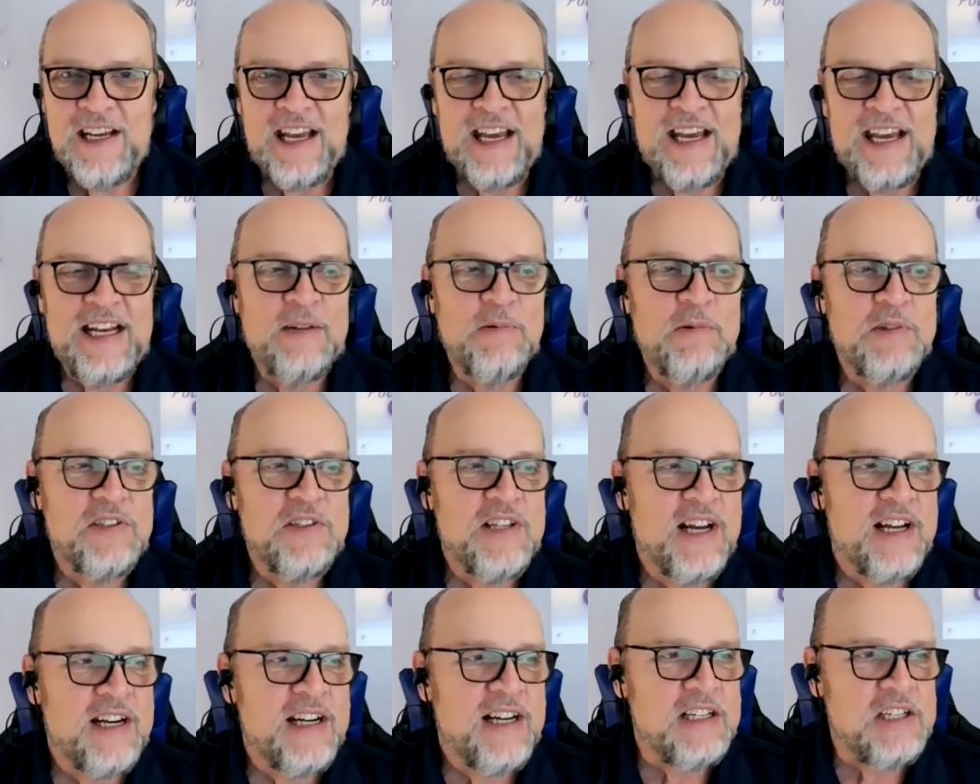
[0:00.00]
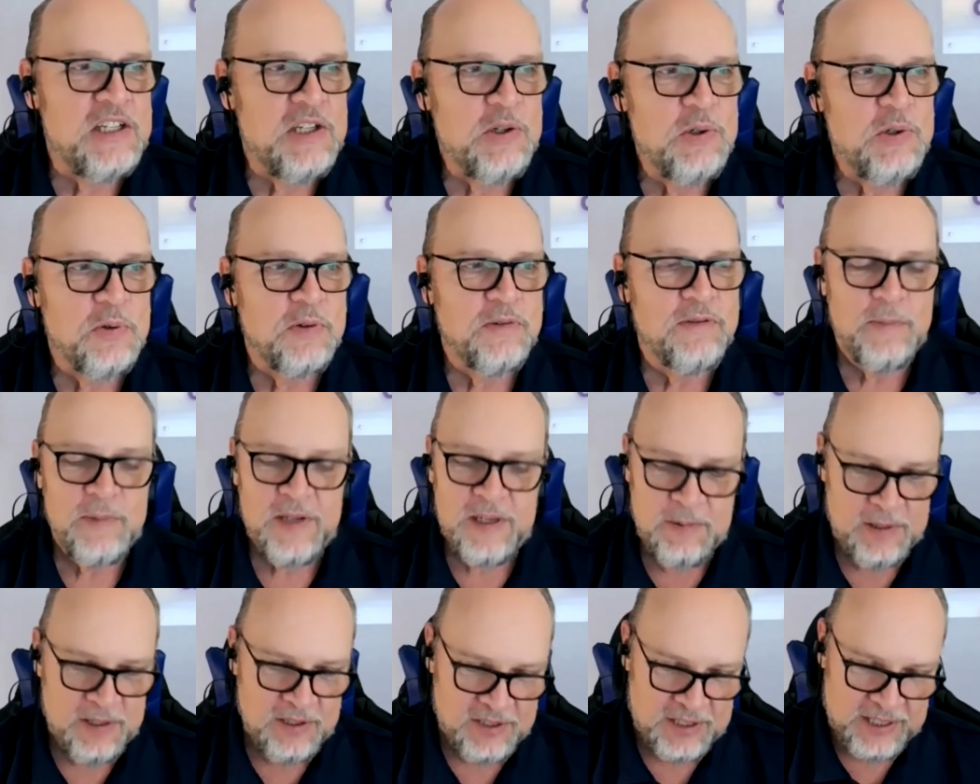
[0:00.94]
And it was not unusual for me
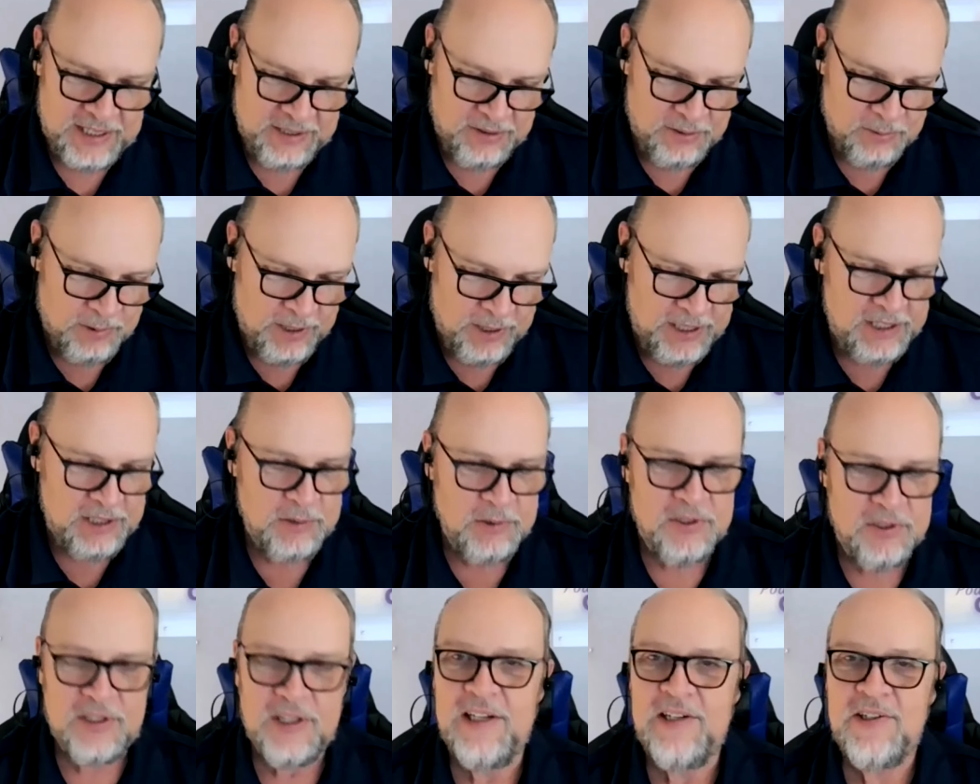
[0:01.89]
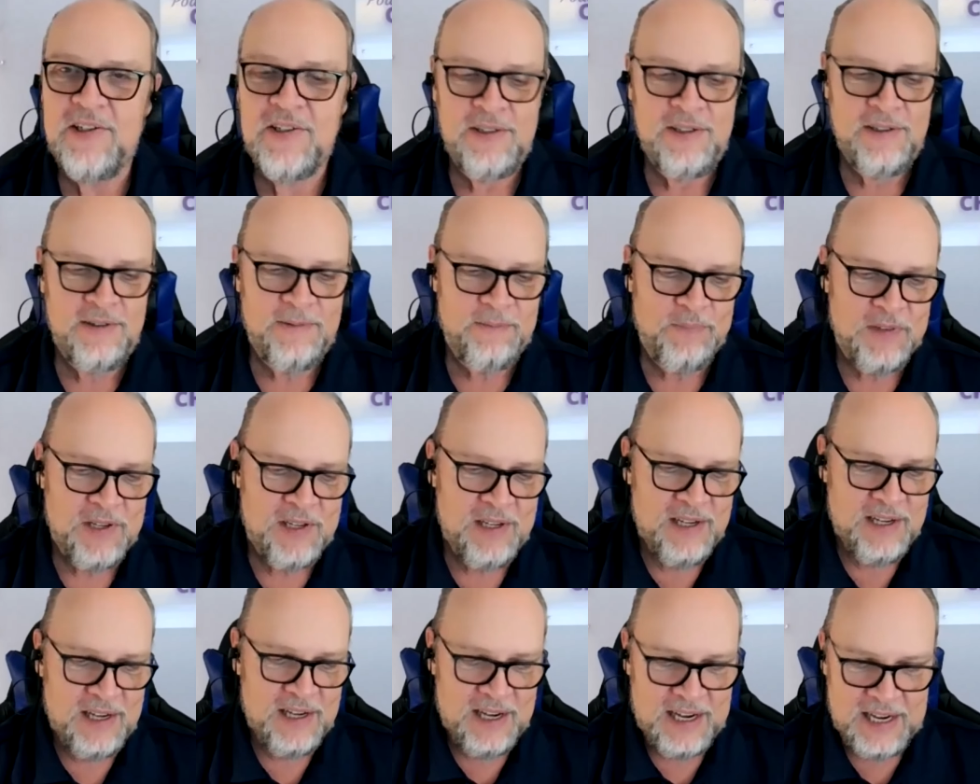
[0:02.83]
because I had the radio station.
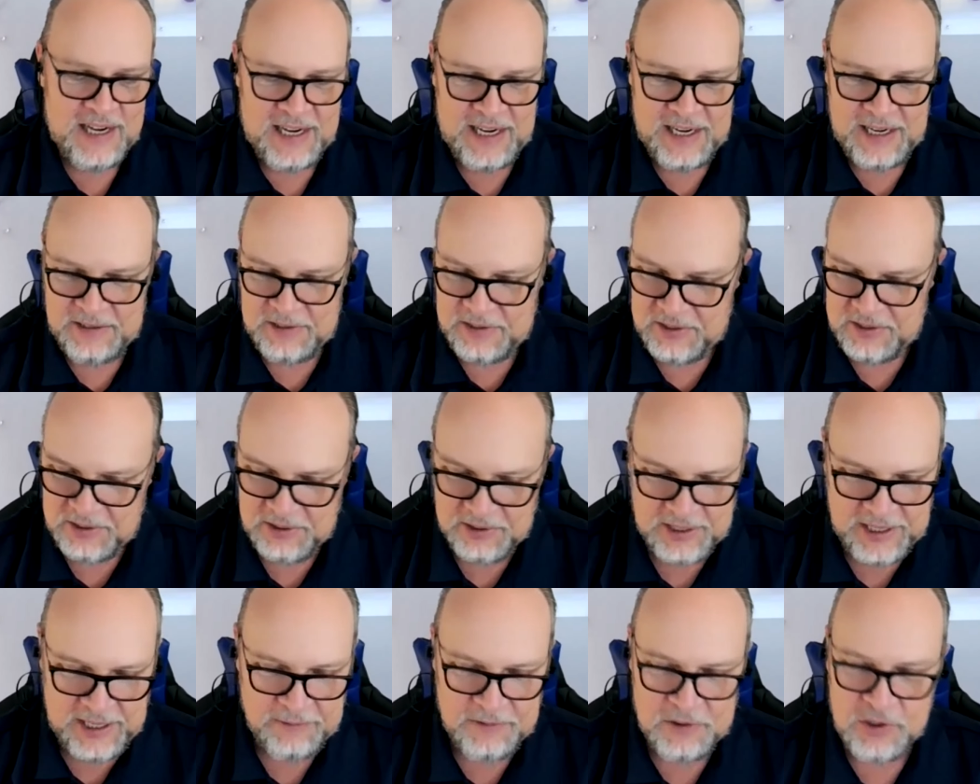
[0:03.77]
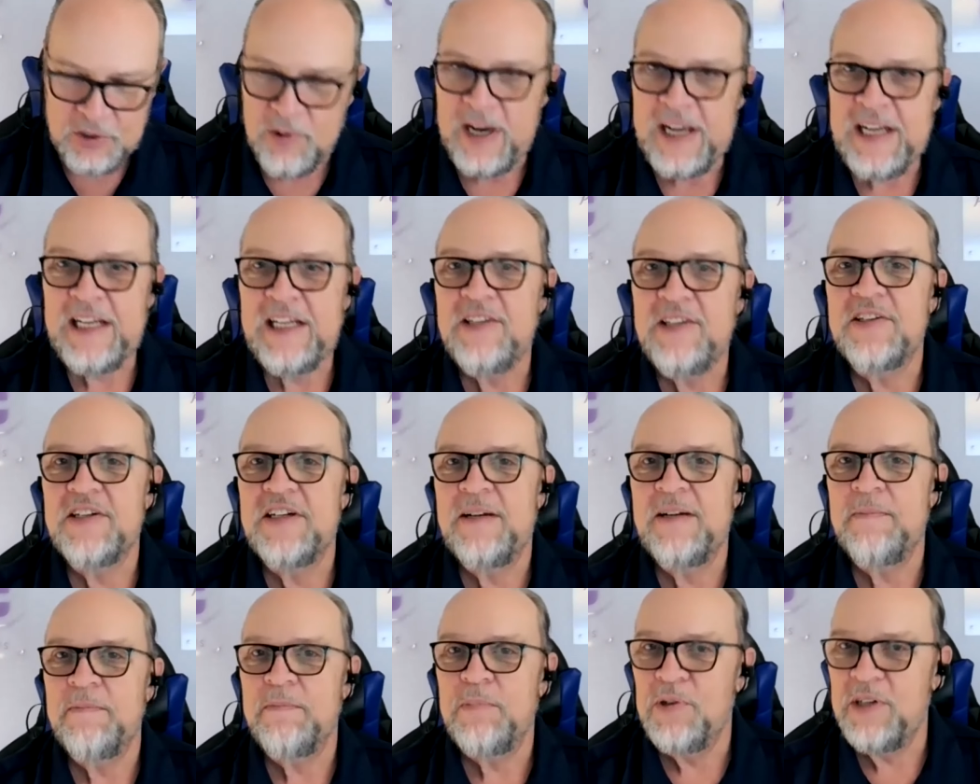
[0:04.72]
I still have trainings that
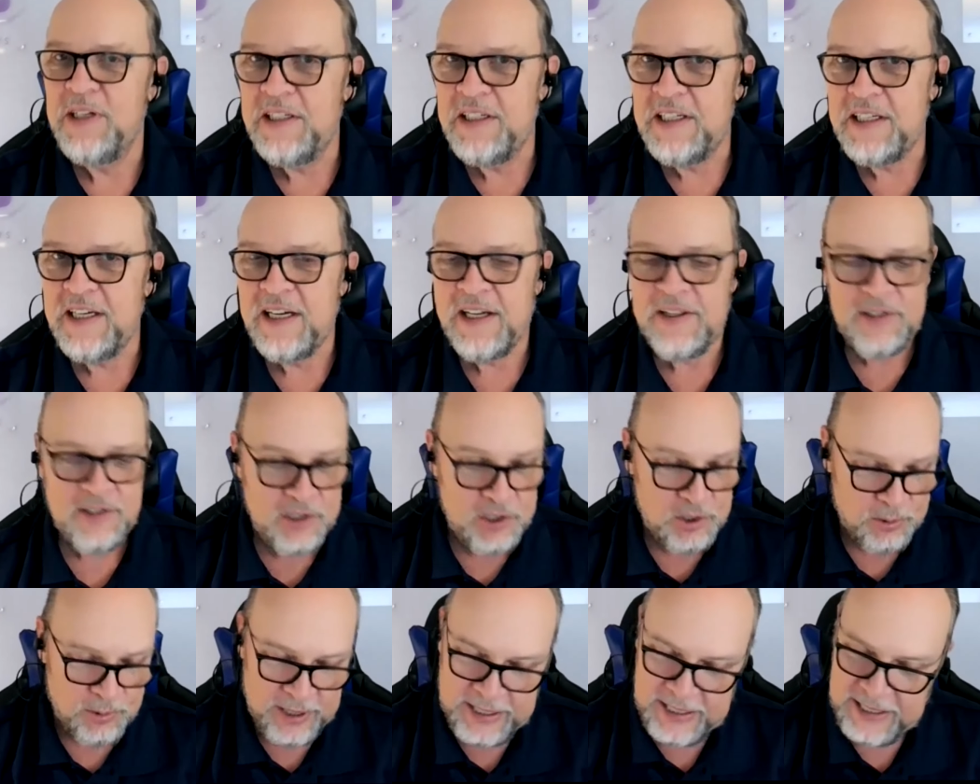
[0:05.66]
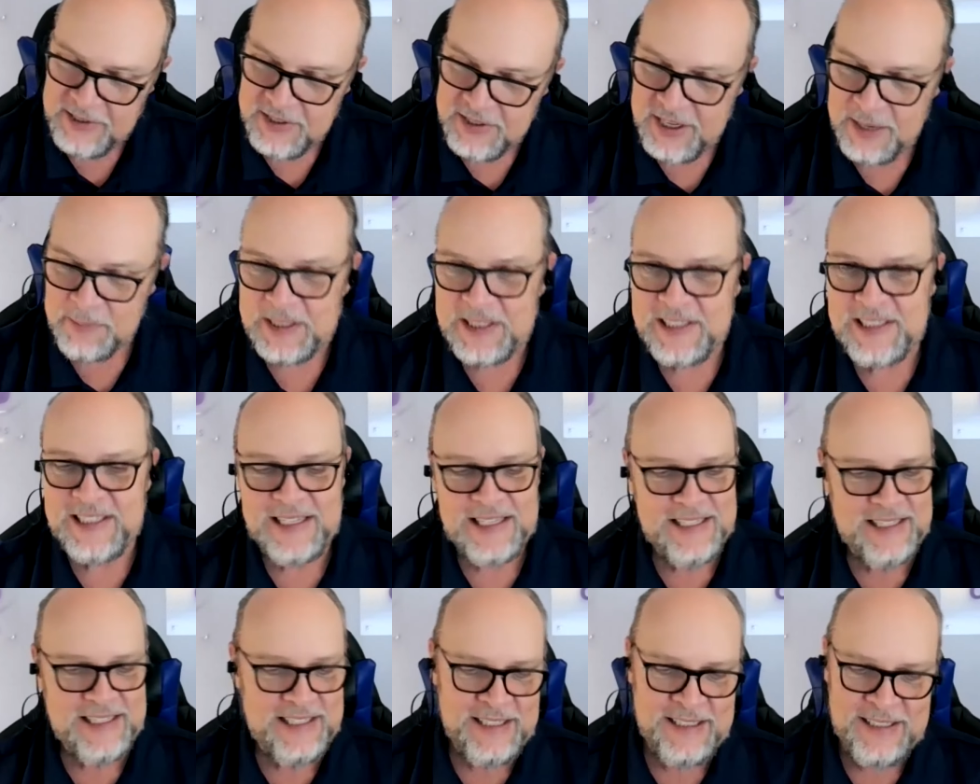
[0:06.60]
I'm putting together, trainings I'm
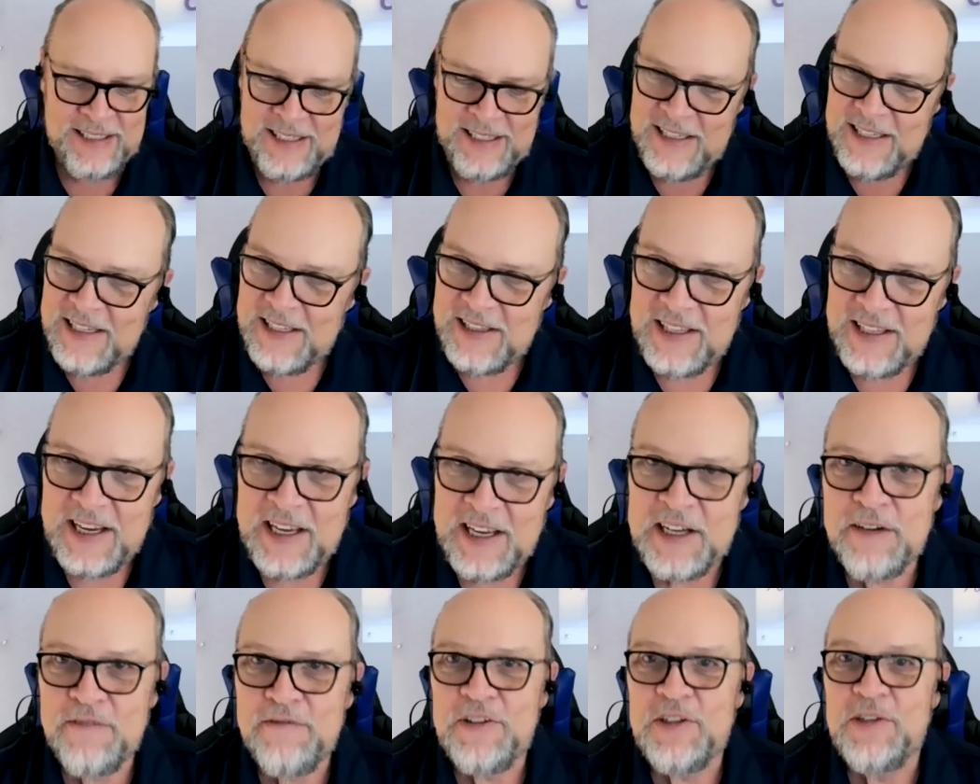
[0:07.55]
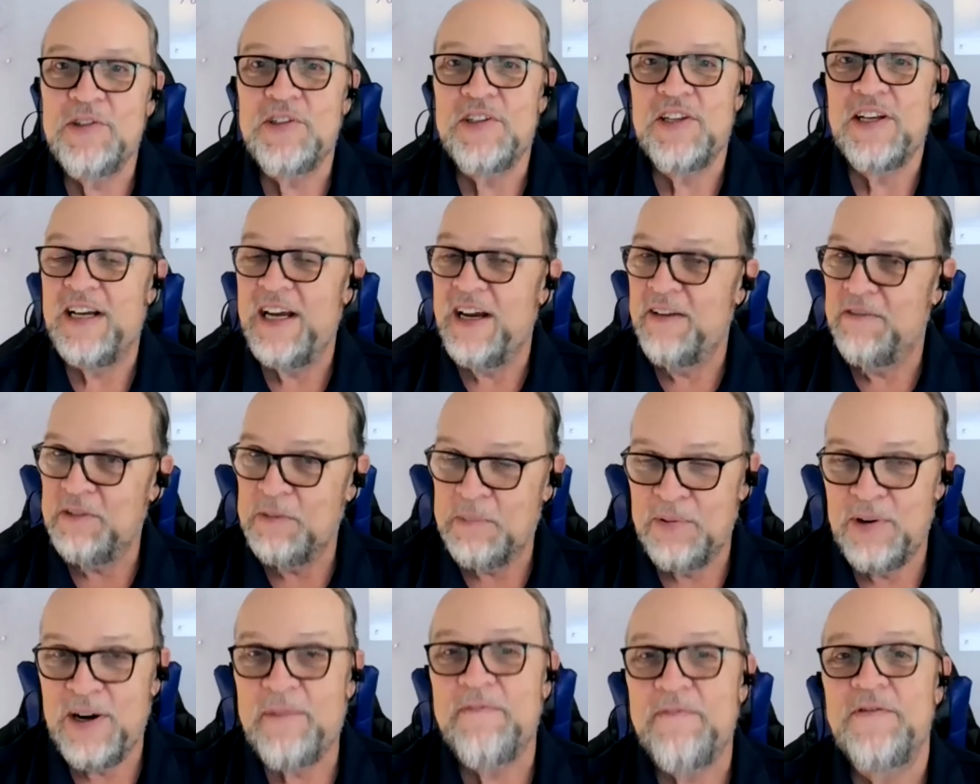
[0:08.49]
attending, the interviews that I have to
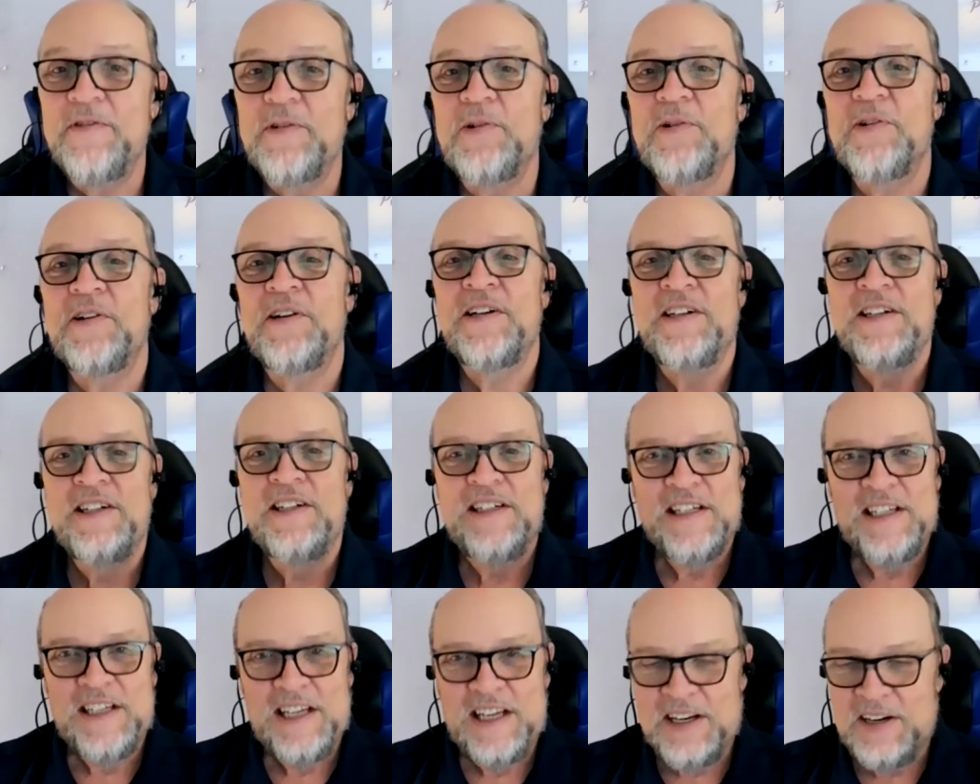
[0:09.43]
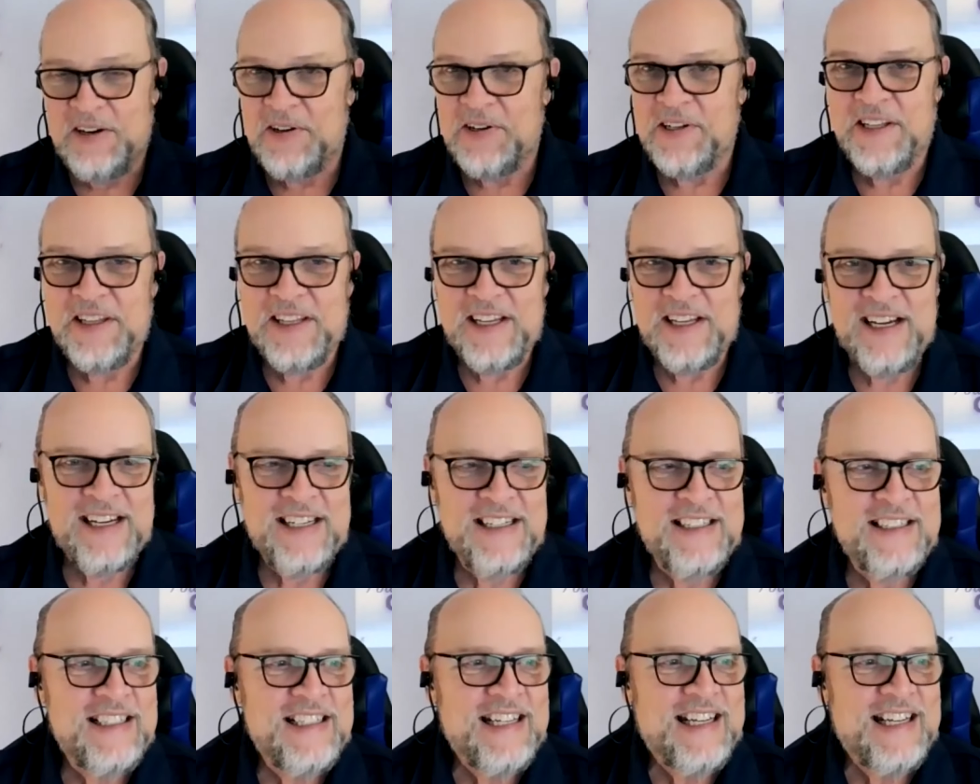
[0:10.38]
prep for, and all of that.